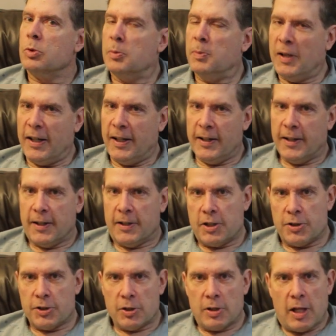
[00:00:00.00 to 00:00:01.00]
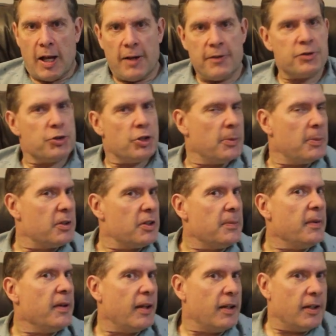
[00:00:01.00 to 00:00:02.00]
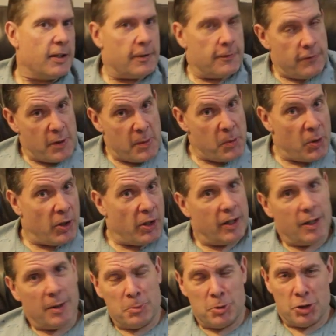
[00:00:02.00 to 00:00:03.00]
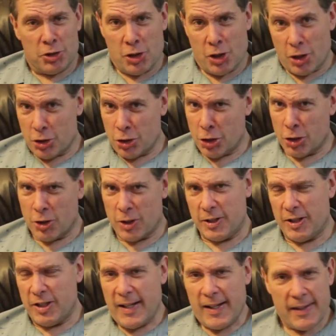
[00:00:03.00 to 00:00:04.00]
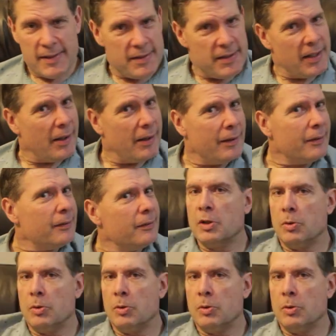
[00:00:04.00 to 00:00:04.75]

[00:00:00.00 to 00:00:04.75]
We're planning another live stream at the beginning of February. I'm just not sure on the dates yet.